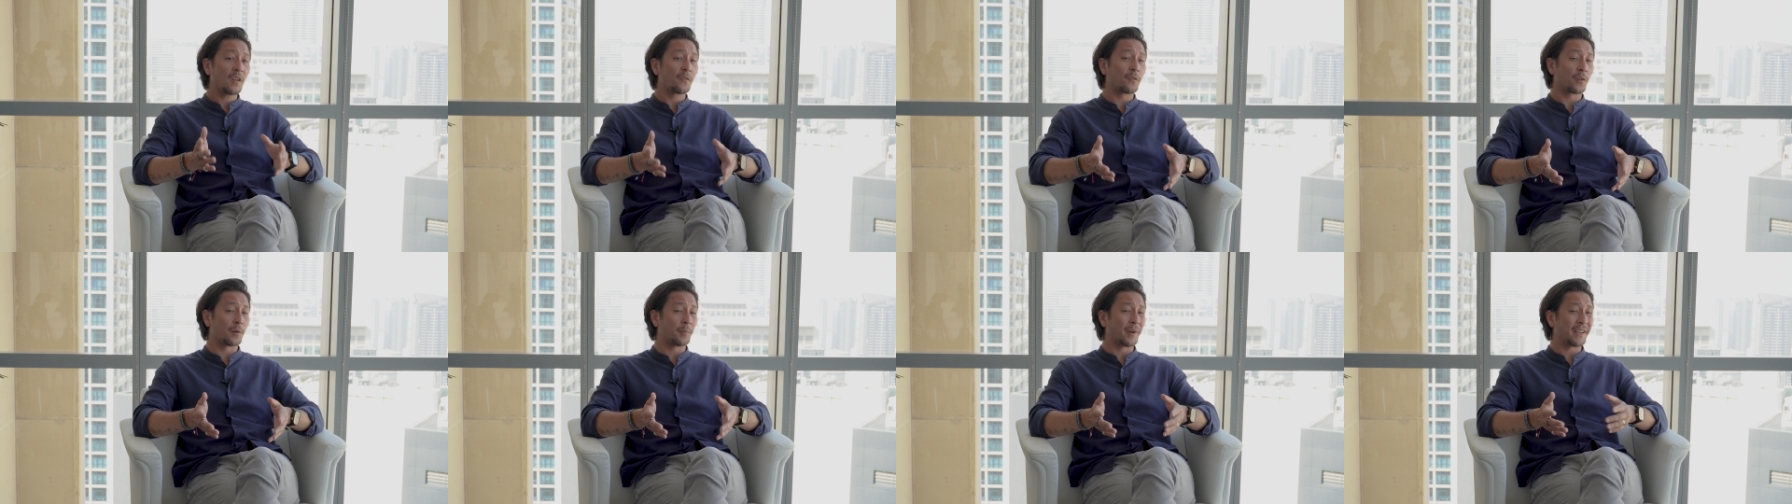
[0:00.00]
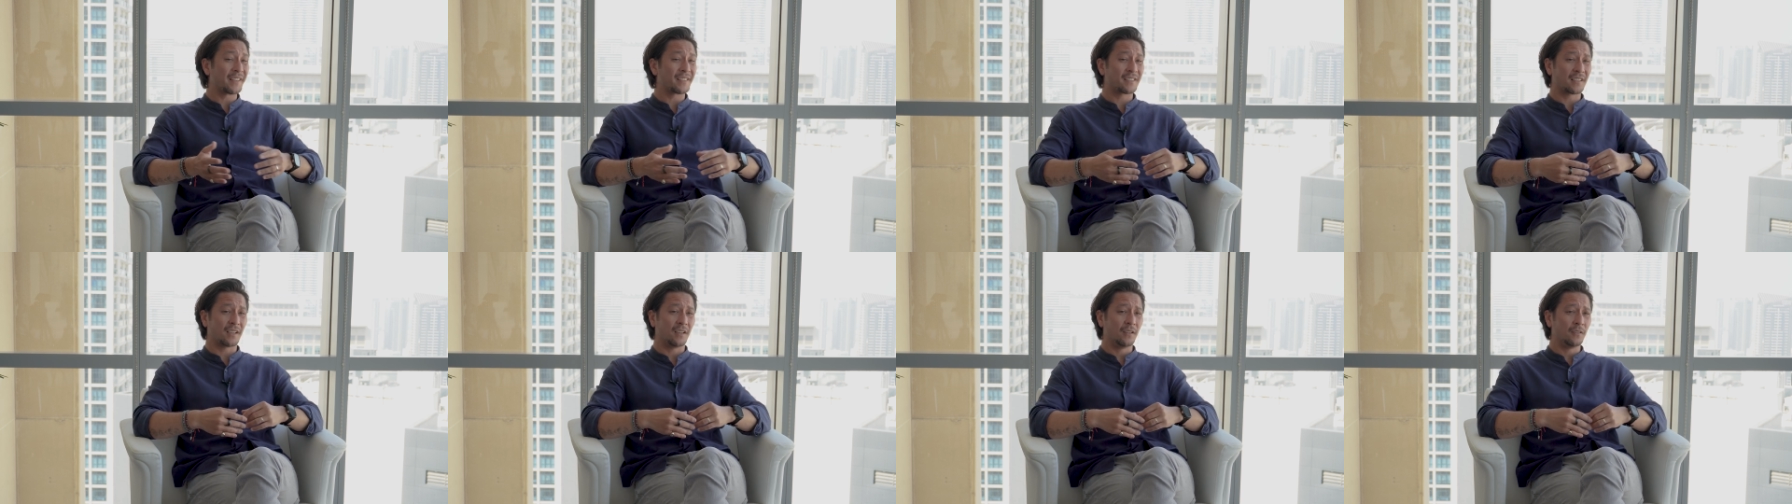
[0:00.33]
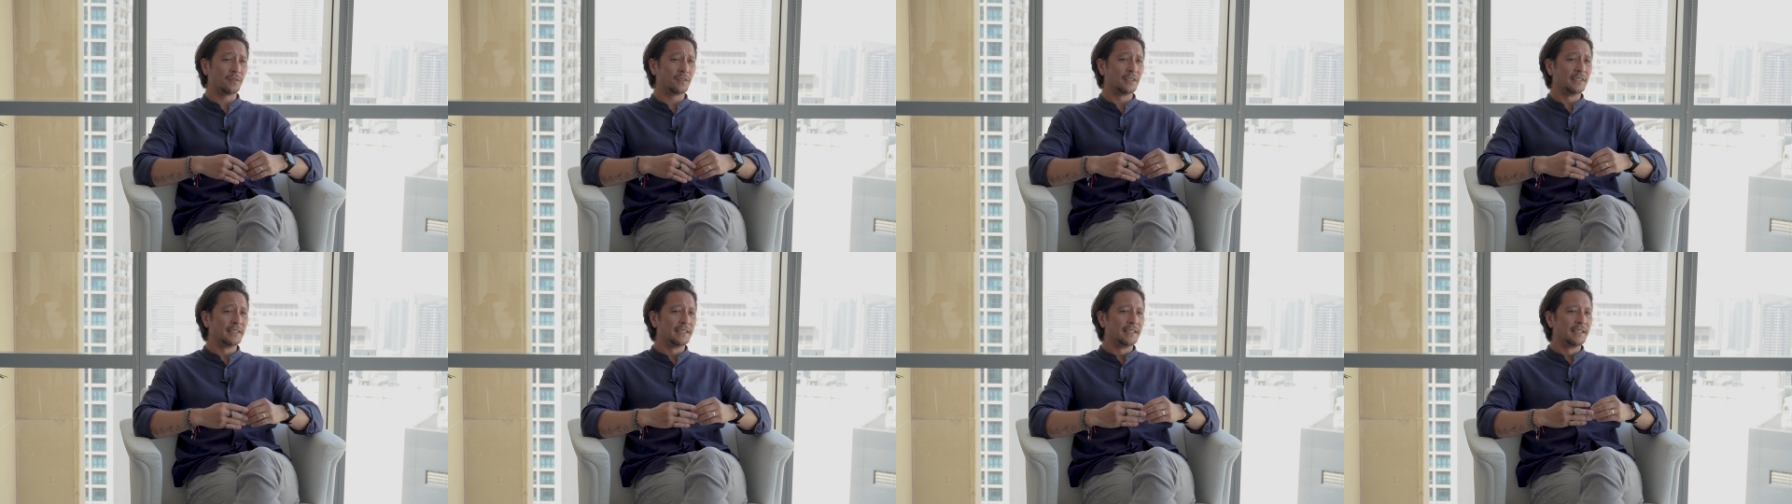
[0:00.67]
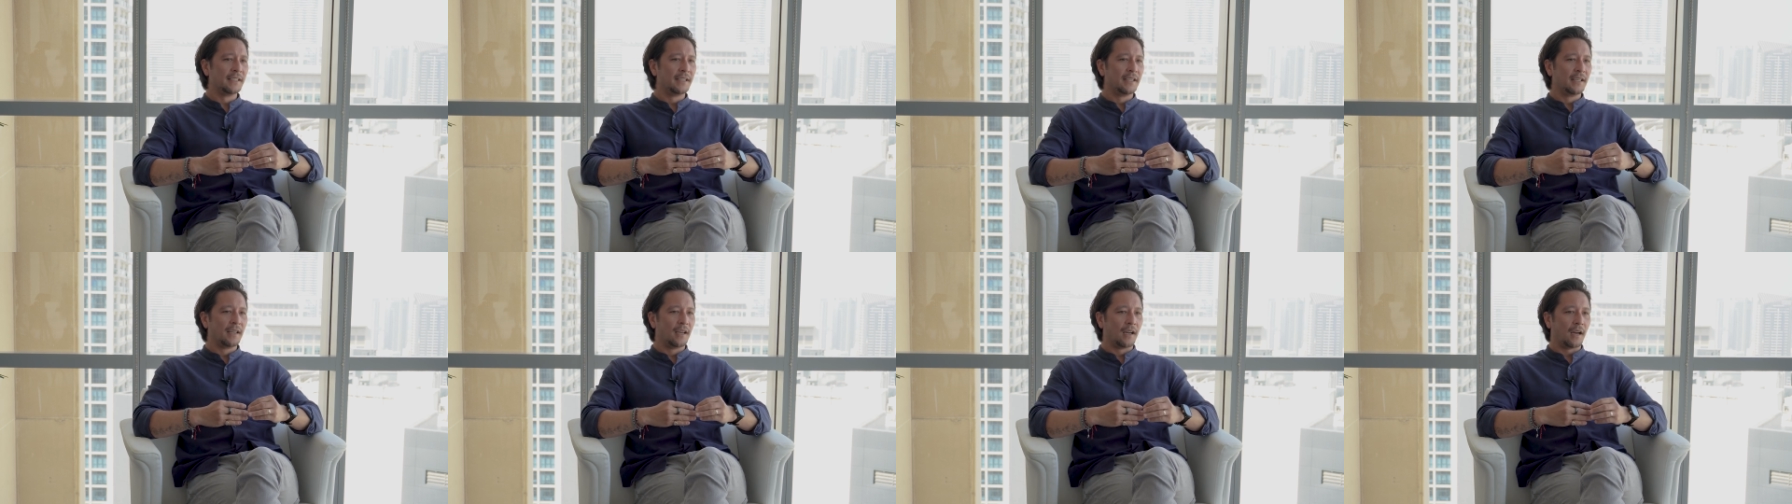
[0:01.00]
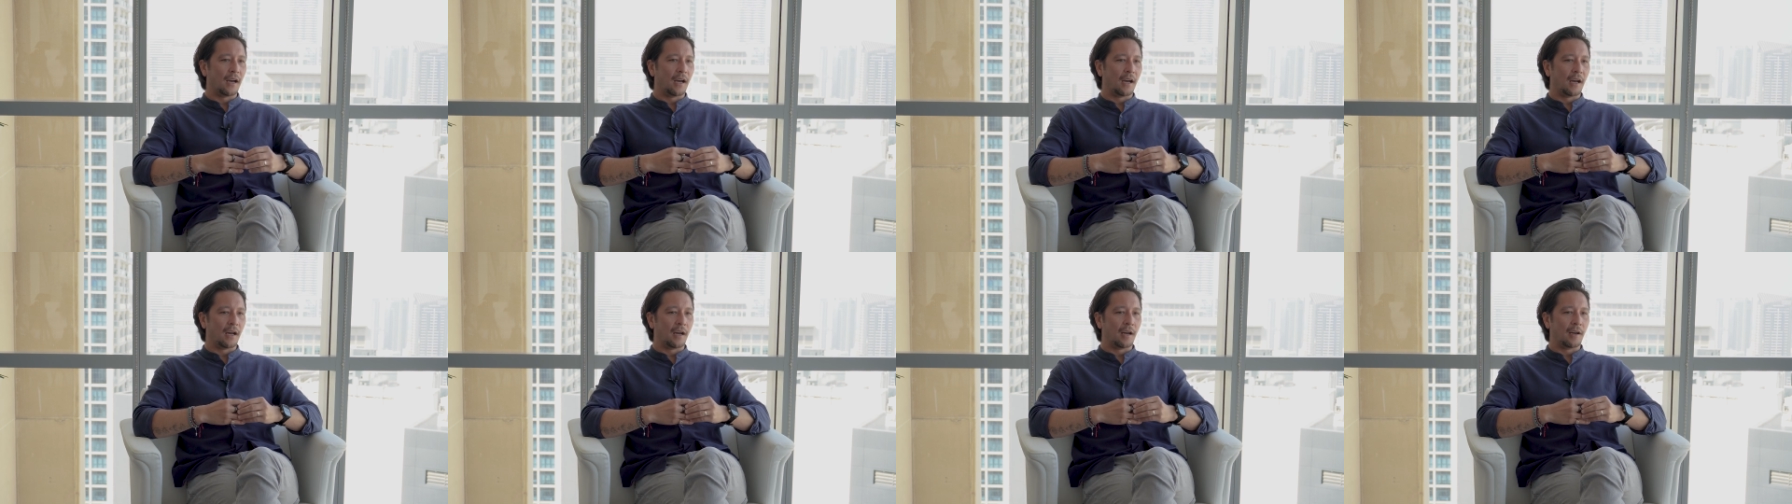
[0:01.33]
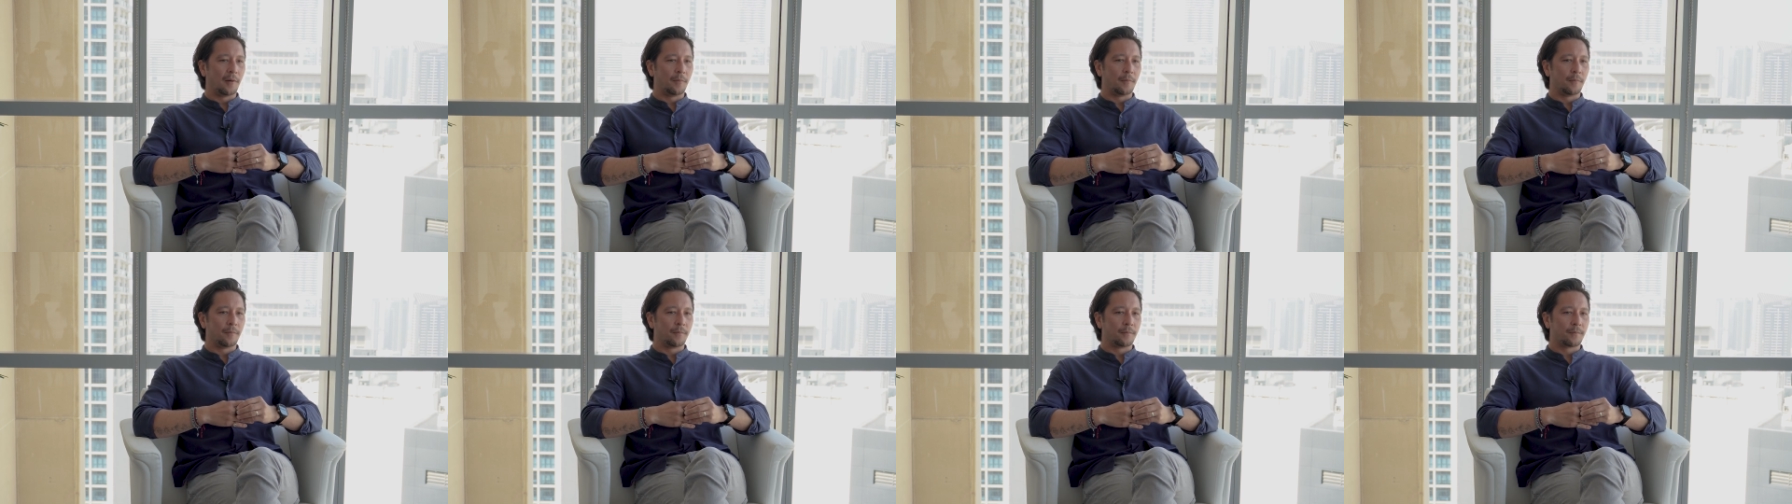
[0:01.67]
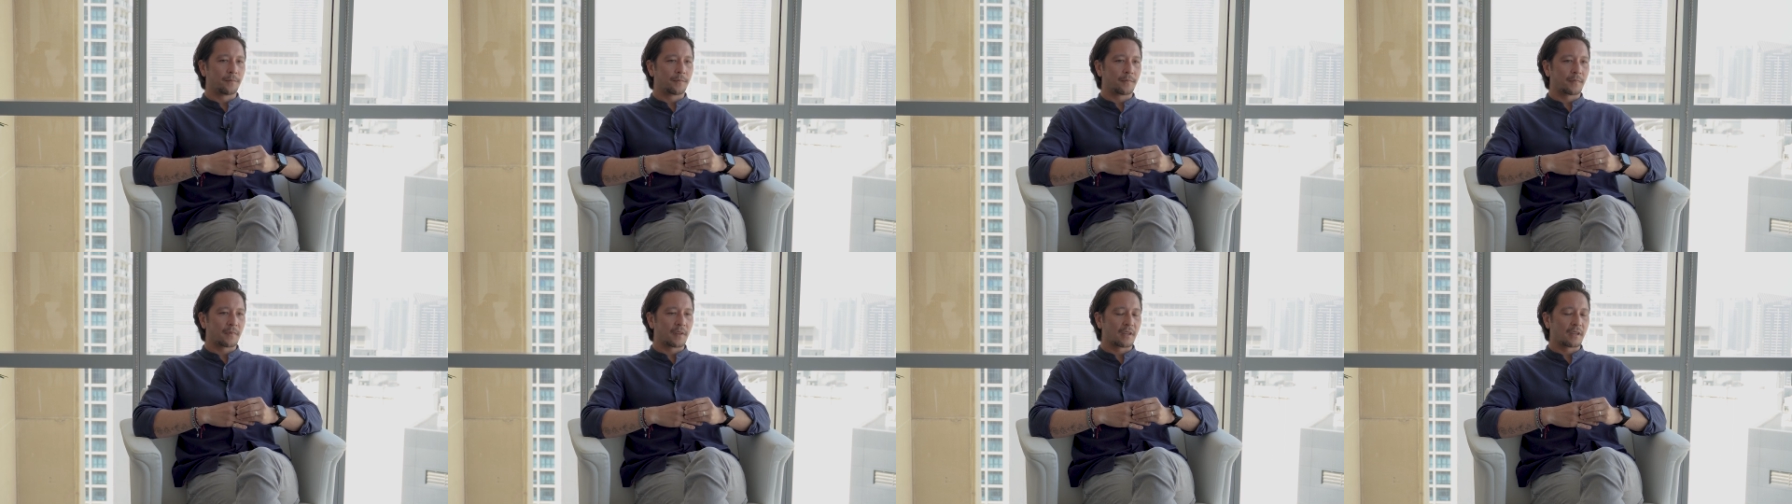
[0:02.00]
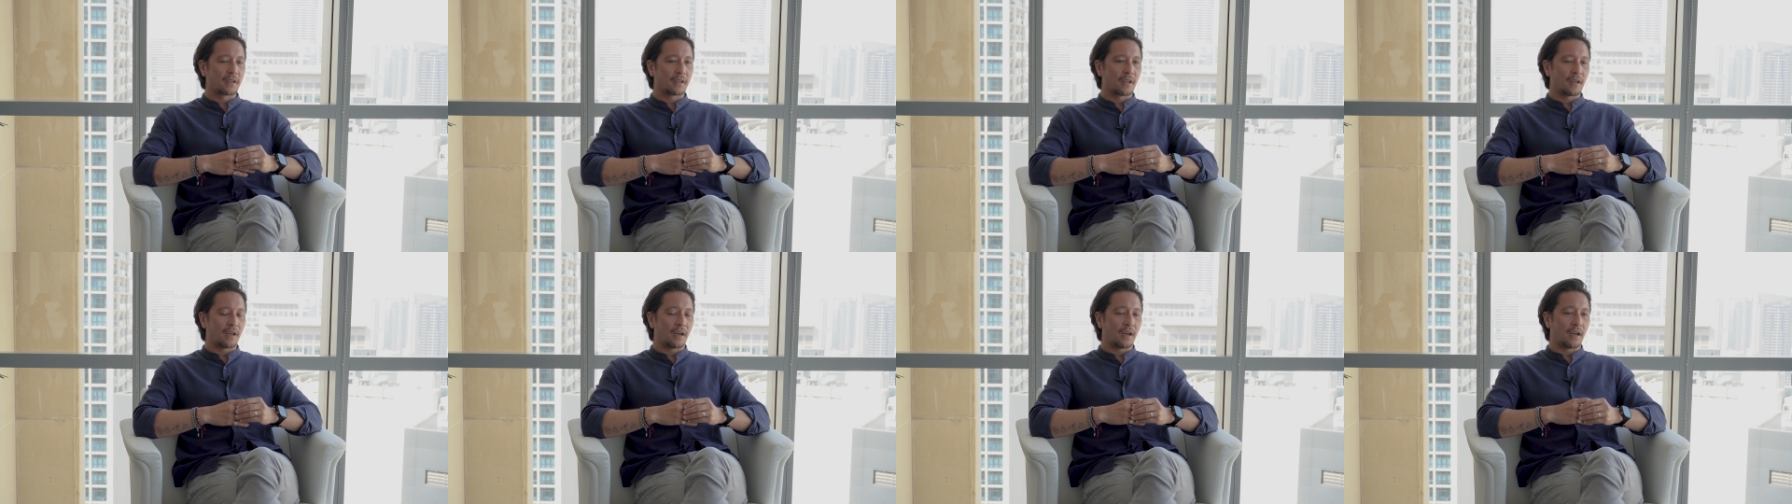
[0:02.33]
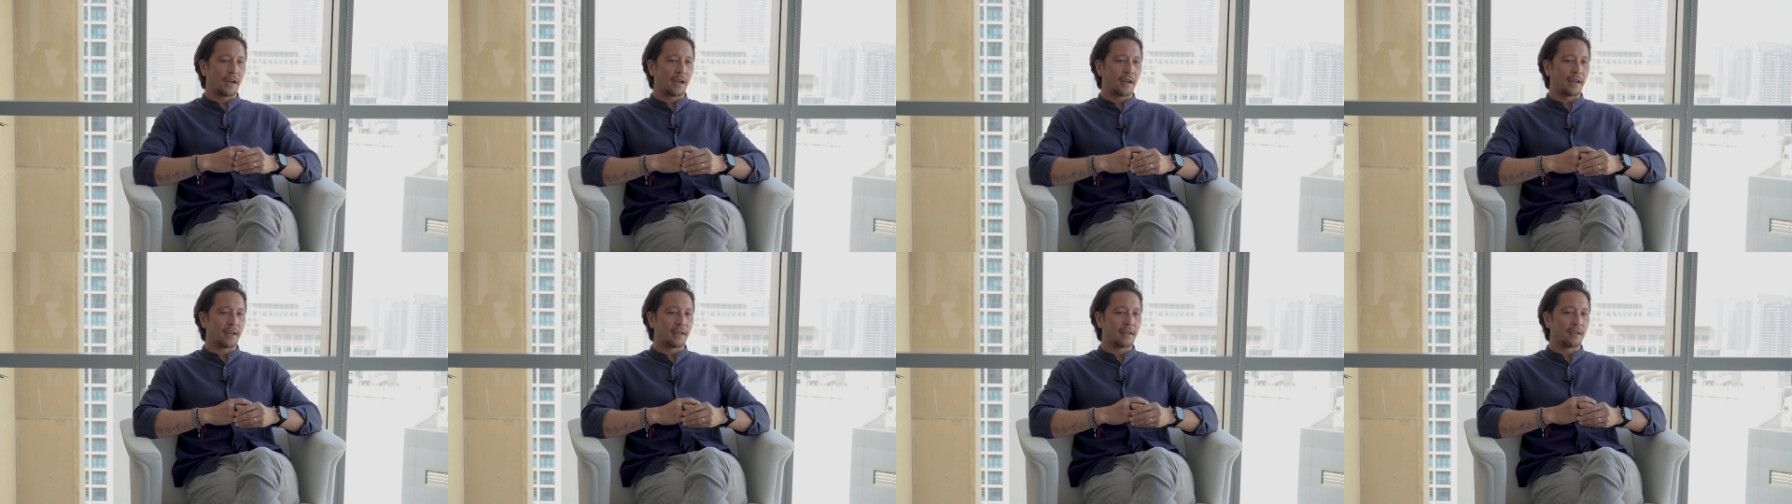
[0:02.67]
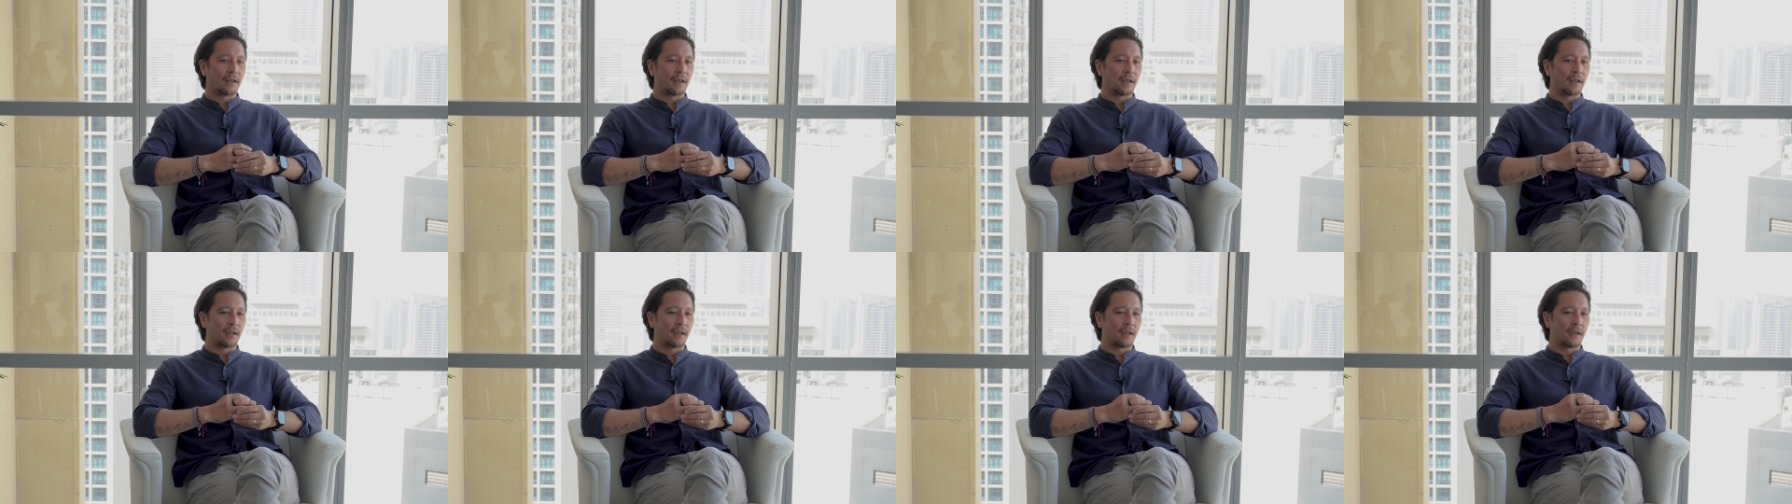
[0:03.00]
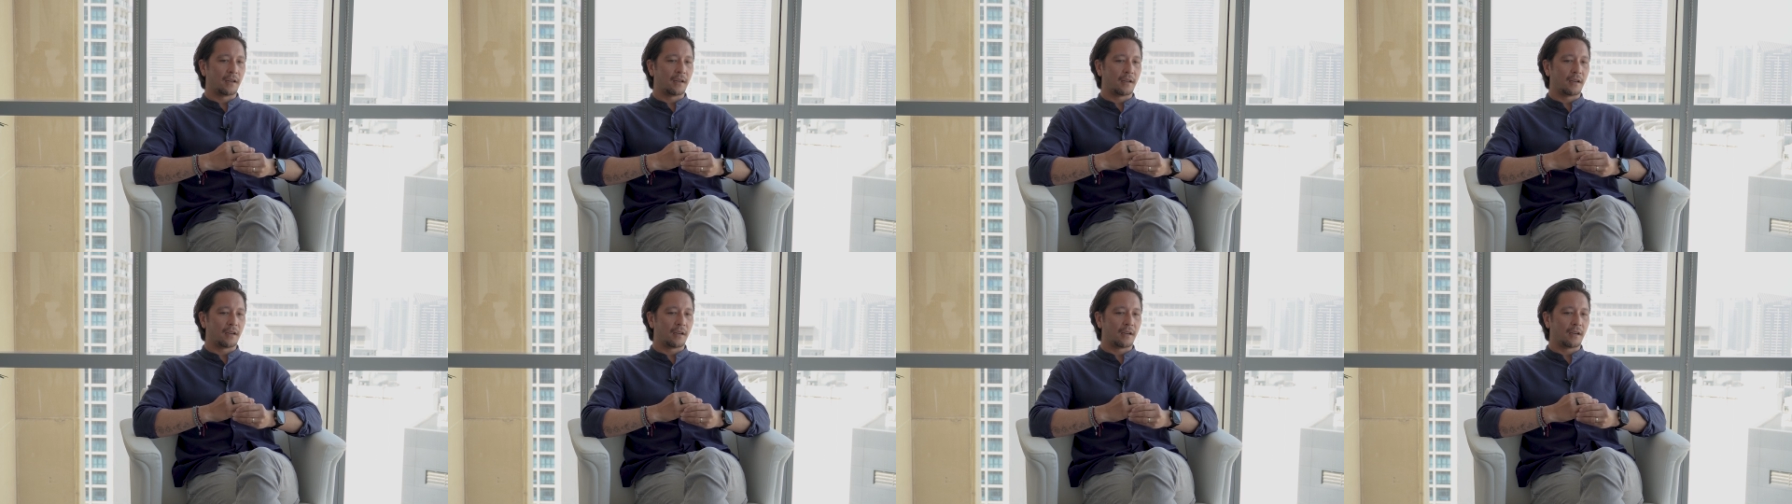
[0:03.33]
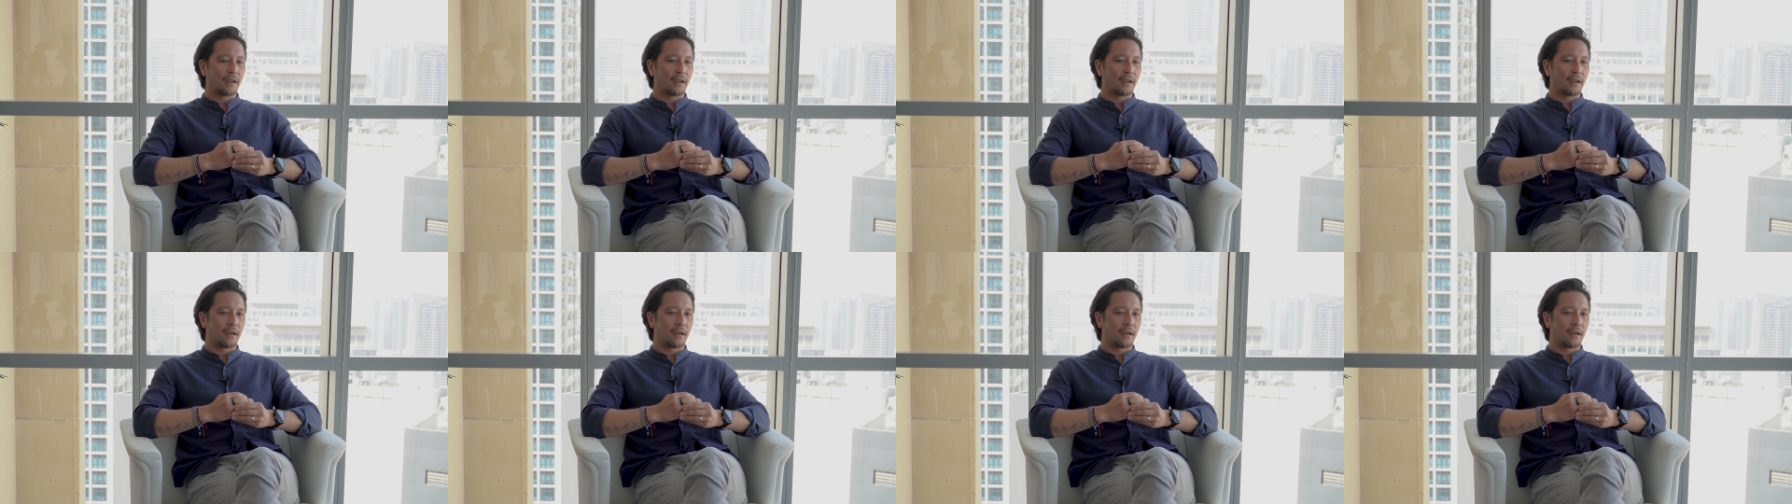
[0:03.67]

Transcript: For myself, um, I uh,